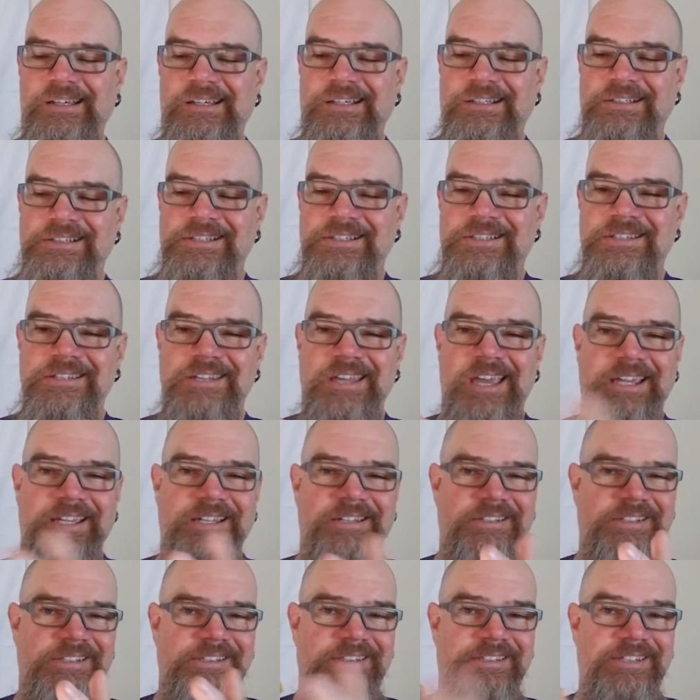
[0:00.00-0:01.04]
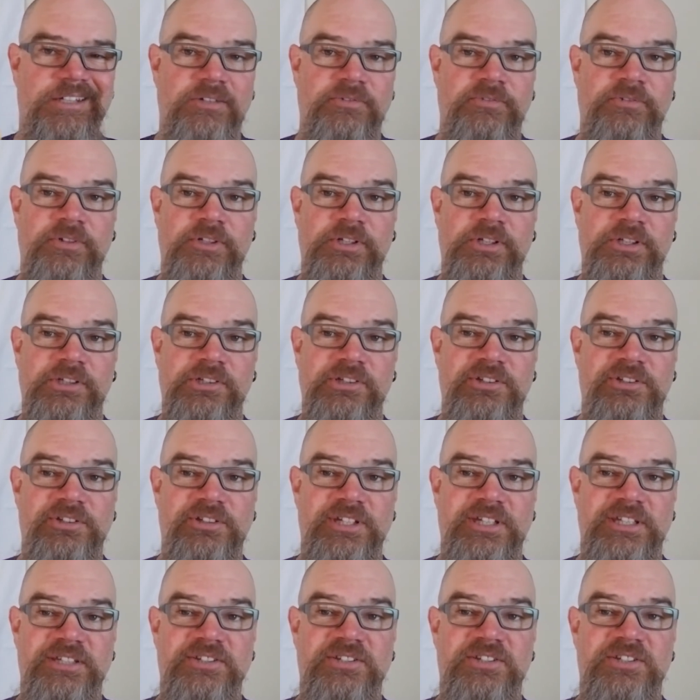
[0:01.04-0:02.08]
Slightly different
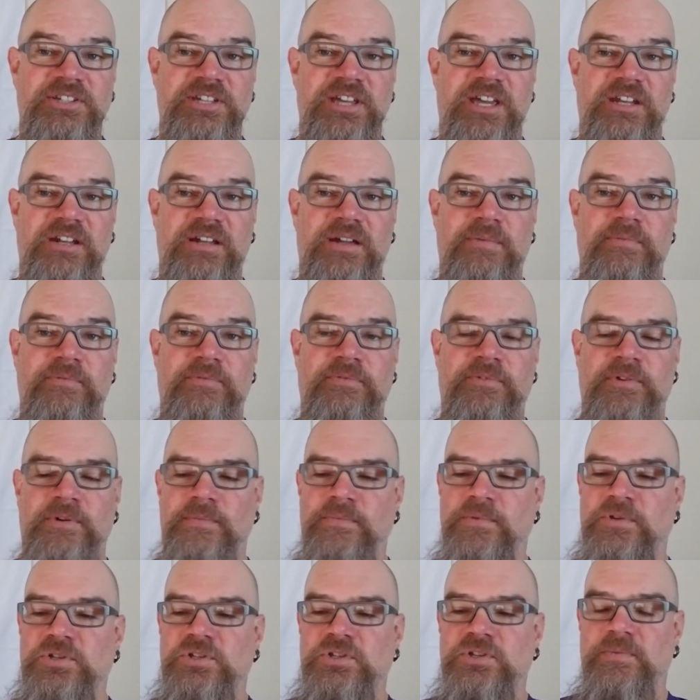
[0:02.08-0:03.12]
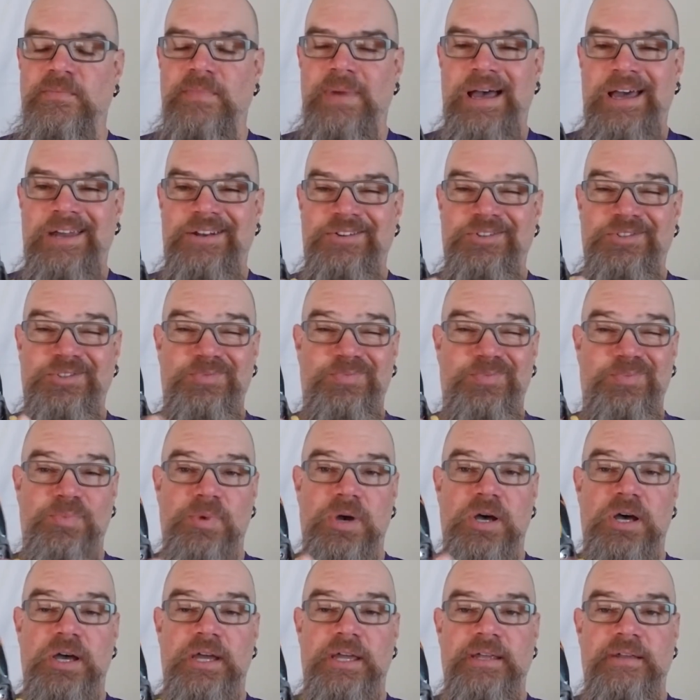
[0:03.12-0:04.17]
cleat setup from the Shimanos,
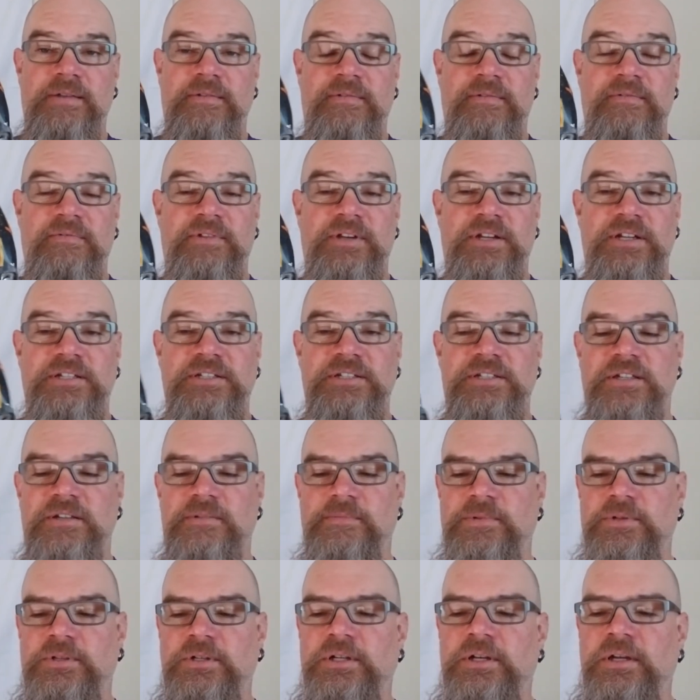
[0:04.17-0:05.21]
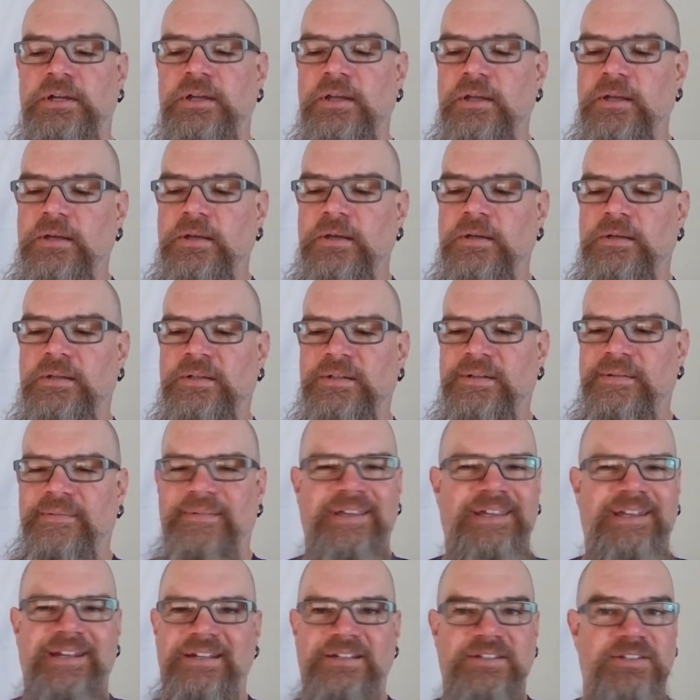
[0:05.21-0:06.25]
but very similar.
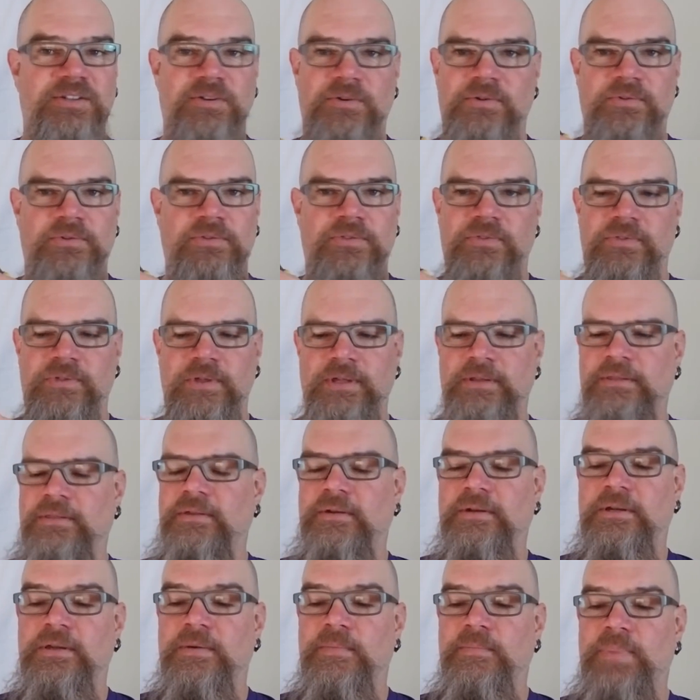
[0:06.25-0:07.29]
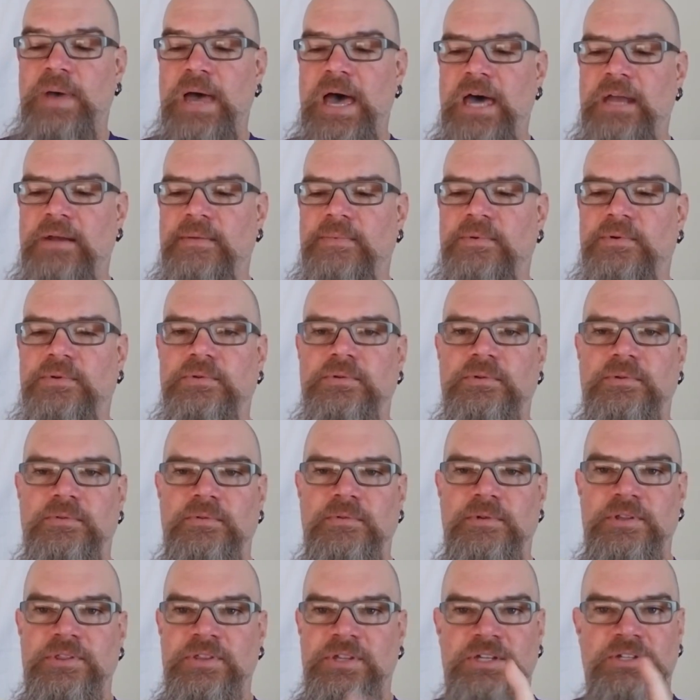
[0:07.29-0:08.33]
And I don't think they're compatible
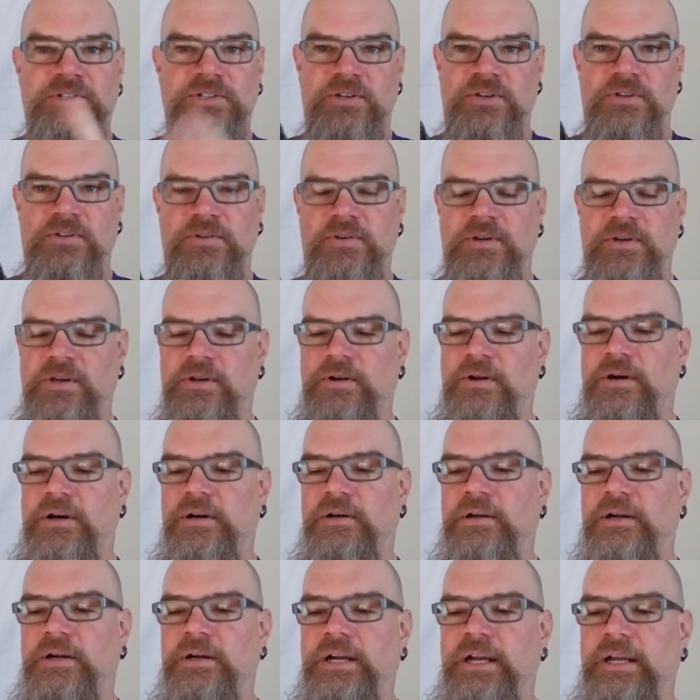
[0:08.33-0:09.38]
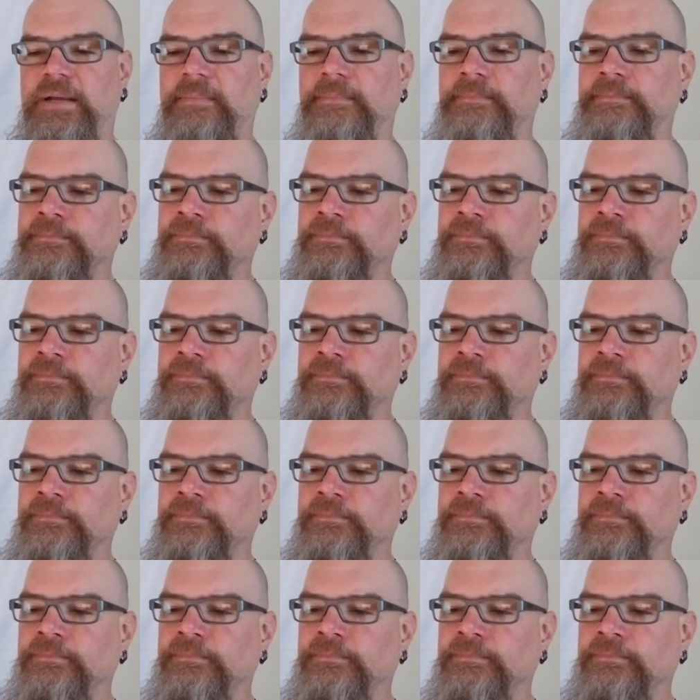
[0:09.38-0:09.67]
with each other at all. All right.